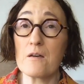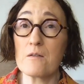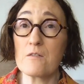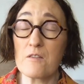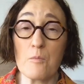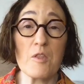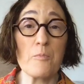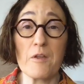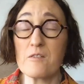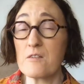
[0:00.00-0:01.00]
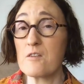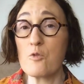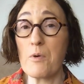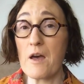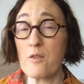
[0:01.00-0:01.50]
Some of the places you
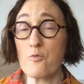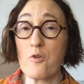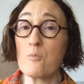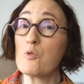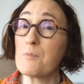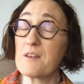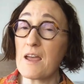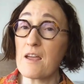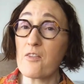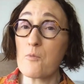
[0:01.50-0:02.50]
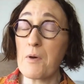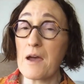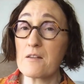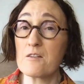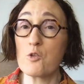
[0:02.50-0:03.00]
buy them from will be taking them
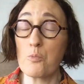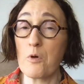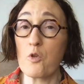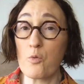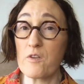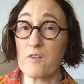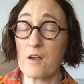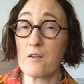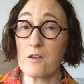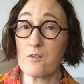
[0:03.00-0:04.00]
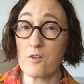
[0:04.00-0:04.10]
back to do bulk recycling, so